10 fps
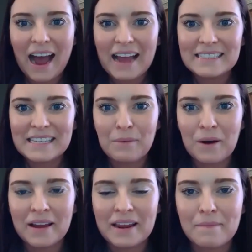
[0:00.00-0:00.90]
I see
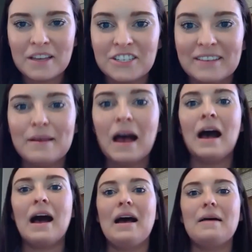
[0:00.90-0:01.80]
one and Mrs.
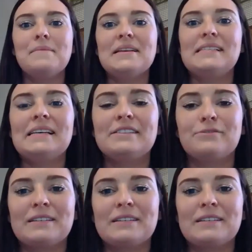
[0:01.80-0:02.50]
Uh, Mrs.